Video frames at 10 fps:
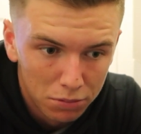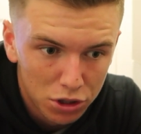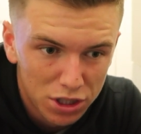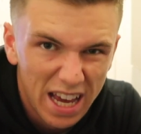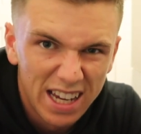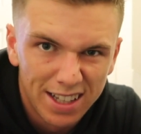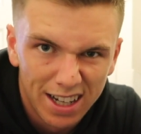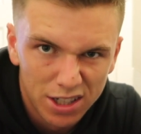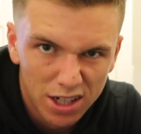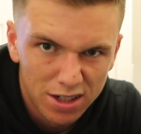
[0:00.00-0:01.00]
just to aid
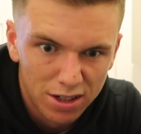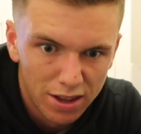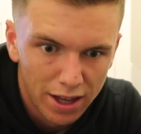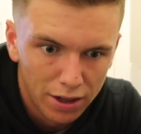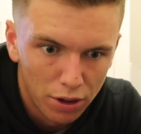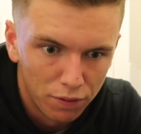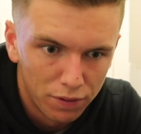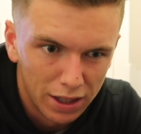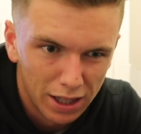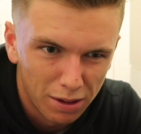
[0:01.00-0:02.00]
digestion, and then I don't
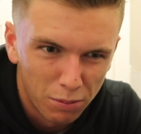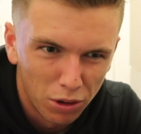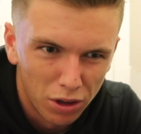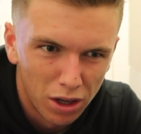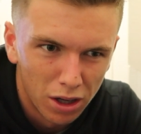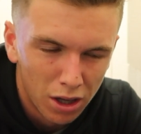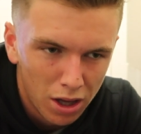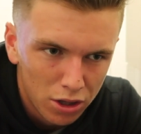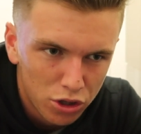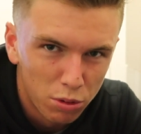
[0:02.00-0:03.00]
feel like I'm on
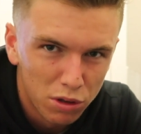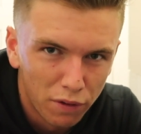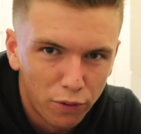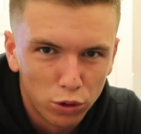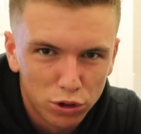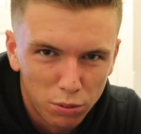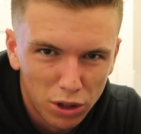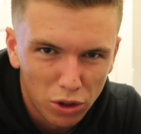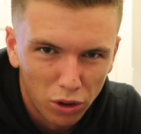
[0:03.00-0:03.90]
too much of a full stomach,